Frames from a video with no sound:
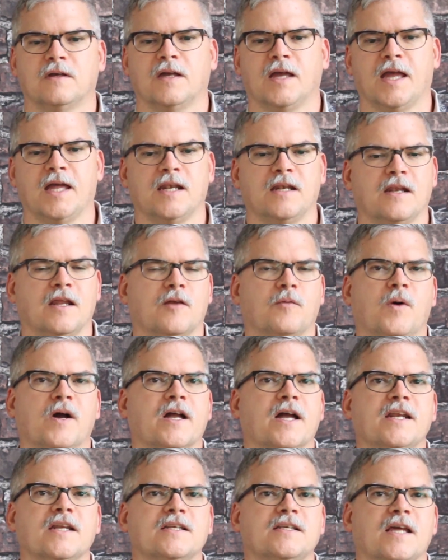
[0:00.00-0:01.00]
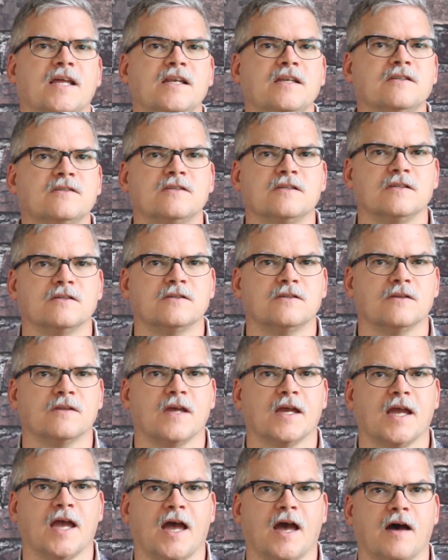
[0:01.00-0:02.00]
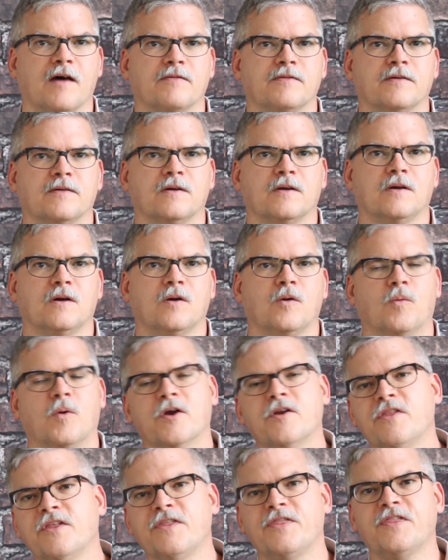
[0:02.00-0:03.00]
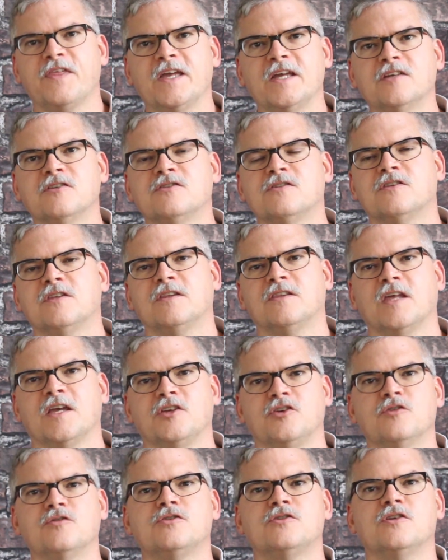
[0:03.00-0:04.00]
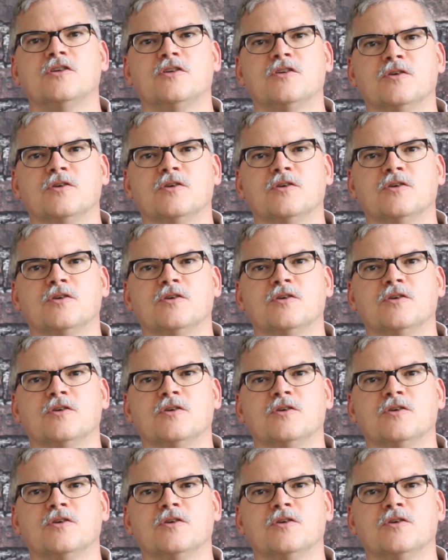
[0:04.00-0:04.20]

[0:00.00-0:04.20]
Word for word: And, and what kind of tendencies do they have? What are the things that they used to